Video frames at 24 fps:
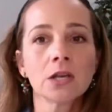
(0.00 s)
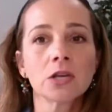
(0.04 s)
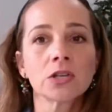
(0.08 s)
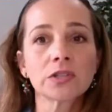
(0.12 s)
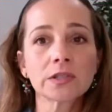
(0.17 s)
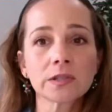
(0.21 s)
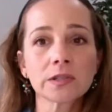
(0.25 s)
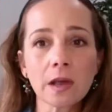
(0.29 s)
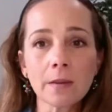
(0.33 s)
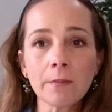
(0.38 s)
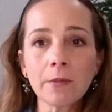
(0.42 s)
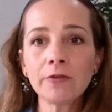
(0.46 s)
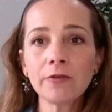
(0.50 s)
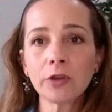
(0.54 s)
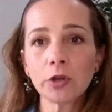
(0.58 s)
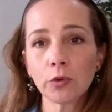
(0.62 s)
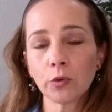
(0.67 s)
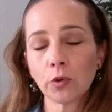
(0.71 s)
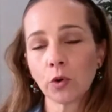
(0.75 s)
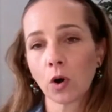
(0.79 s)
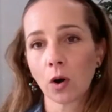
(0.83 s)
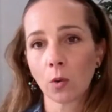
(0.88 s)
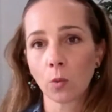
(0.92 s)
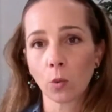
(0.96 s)
Some of you
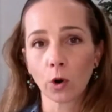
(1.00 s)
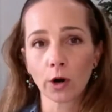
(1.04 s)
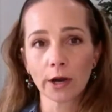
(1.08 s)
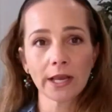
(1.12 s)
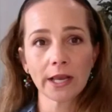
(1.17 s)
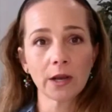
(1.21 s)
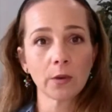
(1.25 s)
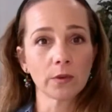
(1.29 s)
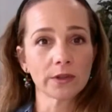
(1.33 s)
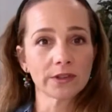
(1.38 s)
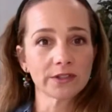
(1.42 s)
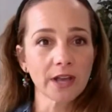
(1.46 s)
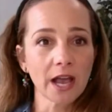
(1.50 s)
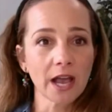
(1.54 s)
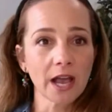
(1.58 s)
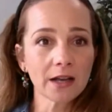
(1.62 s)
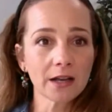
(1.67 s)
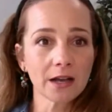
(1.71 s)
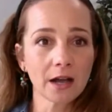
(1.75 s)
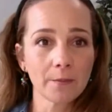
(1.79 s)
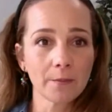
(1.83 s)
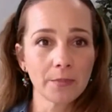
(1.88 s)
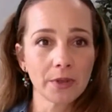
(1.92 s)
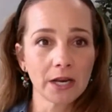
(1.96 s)
who are working with tech
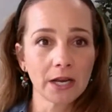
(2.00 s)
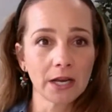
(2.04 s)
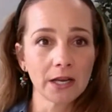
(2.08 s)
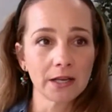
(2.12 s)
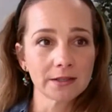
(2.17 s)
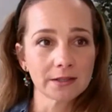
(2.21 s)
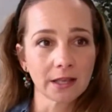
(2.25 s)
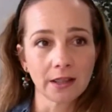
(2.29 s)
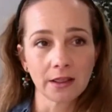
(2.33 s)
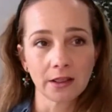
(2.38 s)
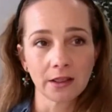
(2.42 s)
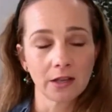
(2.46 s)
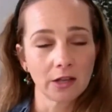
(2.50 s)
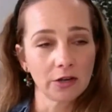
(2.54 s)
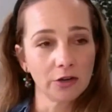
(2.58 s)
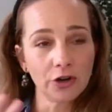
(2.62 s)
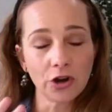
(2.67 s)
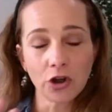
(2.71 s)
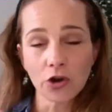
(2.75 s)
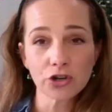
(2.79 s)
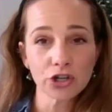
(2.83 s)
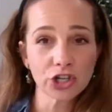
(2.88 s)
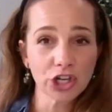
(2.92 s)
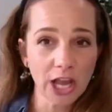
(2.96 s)
companies, and
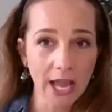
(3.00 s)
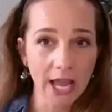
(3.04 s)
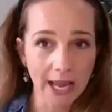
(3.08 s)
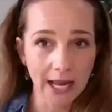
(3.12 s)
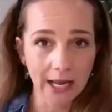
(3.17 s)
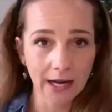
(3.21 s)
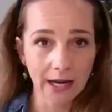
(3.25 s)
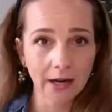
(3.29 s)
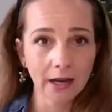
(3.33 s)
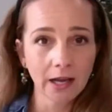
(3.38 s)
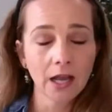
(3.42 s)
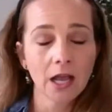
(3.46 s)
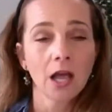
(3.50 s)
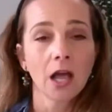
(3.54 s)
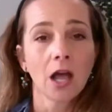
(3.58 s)
no shade,